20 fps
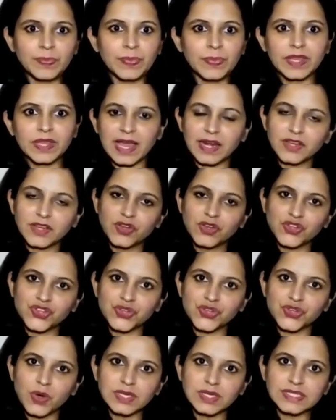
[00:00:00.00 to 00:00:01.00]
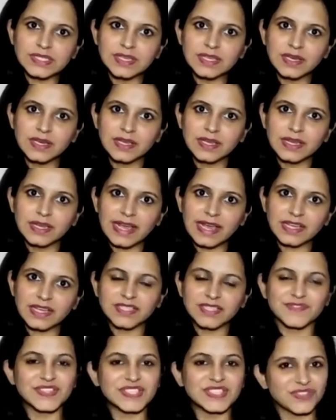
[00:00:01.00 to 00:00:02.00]
Quelque chose,
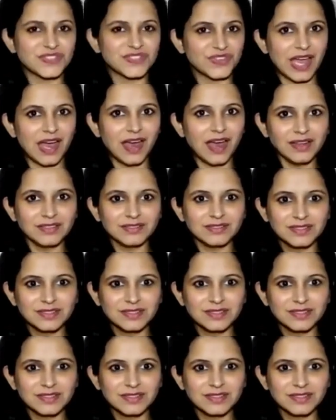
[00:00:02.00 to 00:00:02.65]
negative is rien.